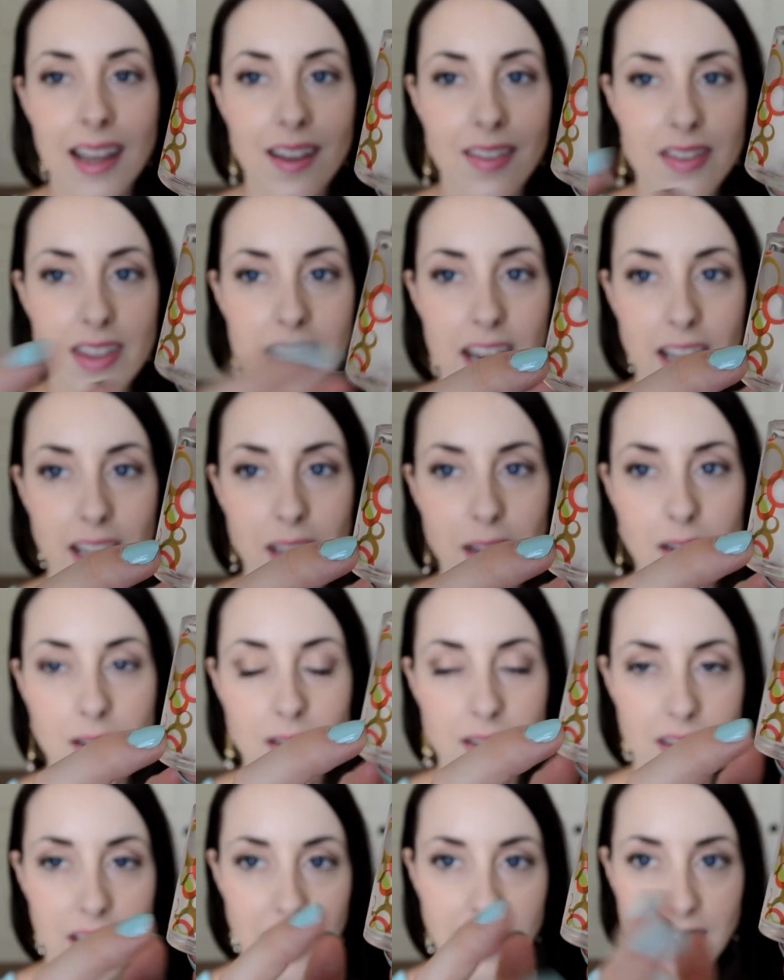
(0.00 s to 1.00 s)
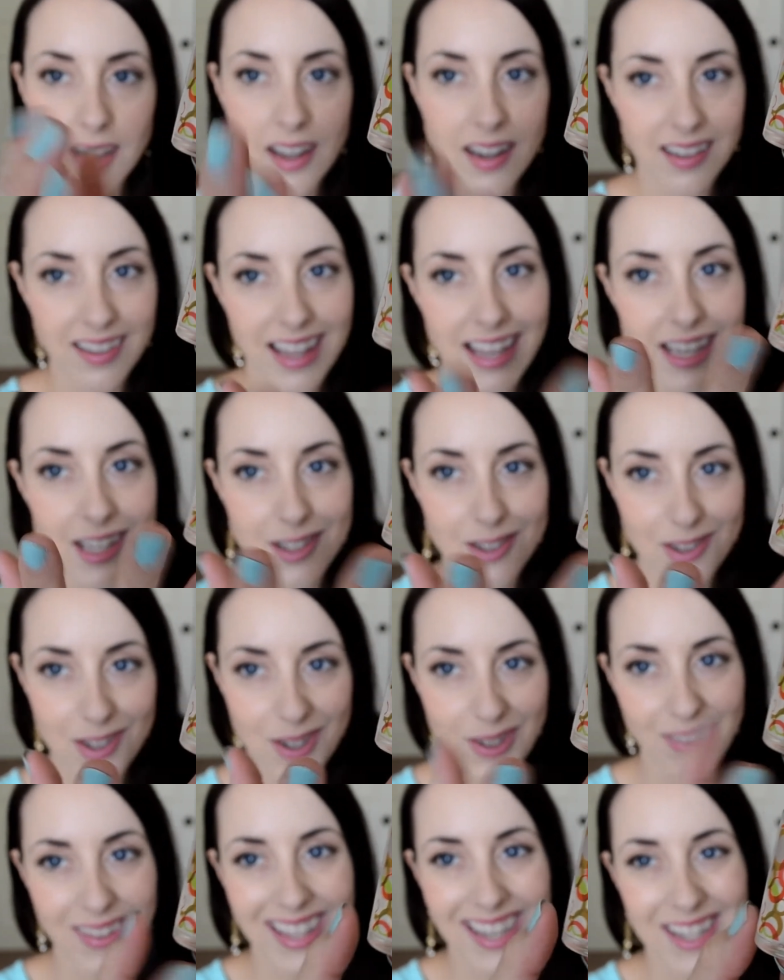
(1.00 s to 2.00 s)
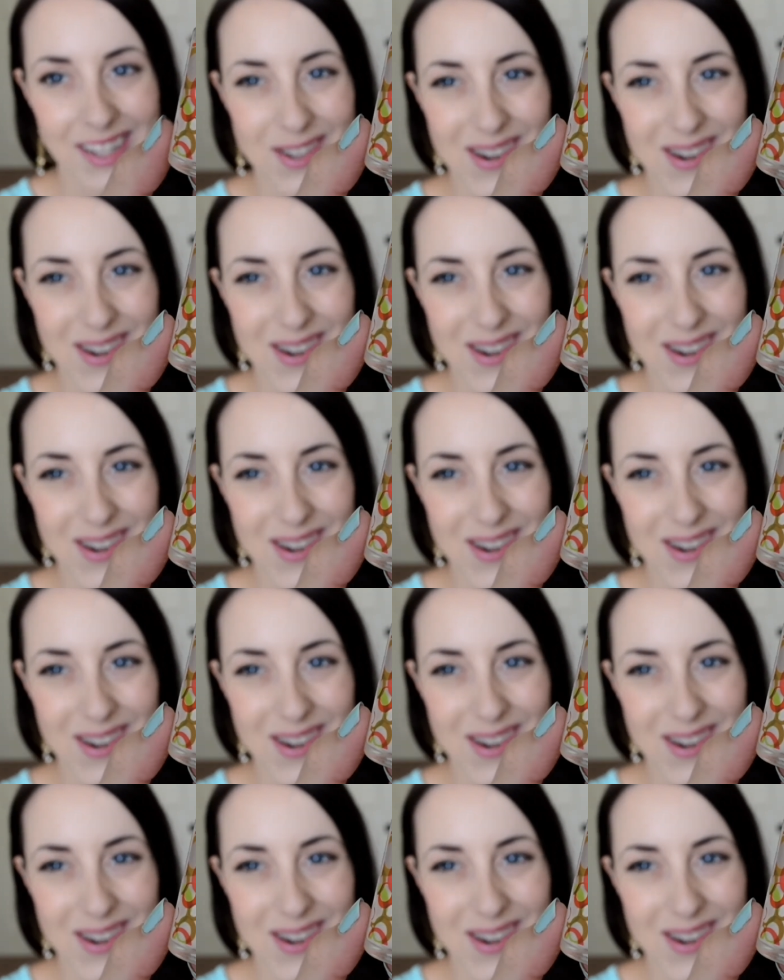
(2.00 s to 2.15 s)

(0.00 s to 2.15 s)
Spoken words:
Then I can like kind of let it